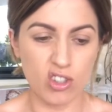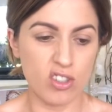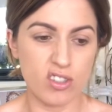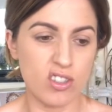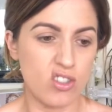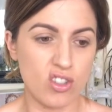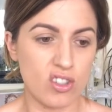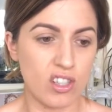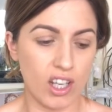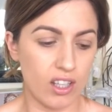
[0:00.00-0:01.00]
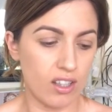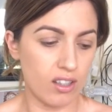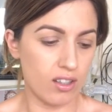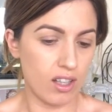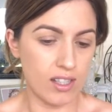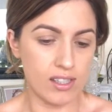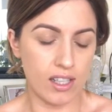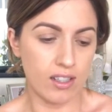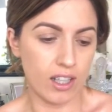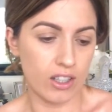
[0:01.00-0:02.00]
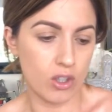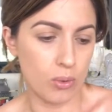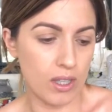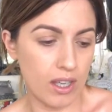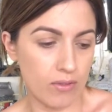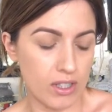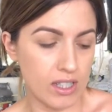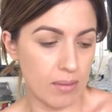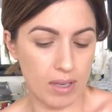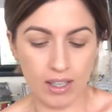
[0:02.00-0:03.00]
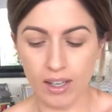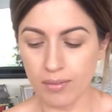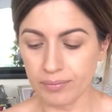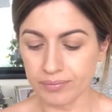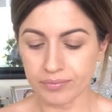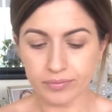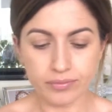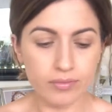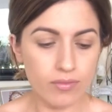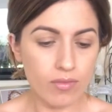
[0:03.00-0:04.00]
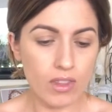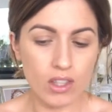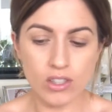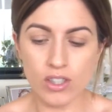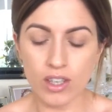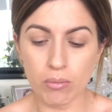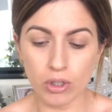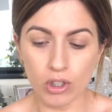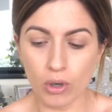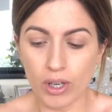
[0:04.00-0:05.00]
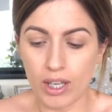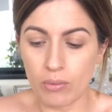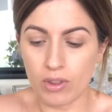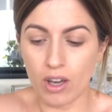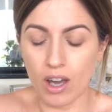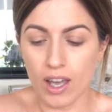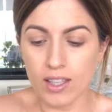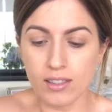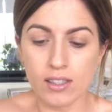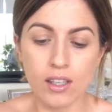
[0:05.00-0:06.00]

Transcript: This is just, like I said, like a quick everyday makeup. So then I'm gonna go ahead with the eyes.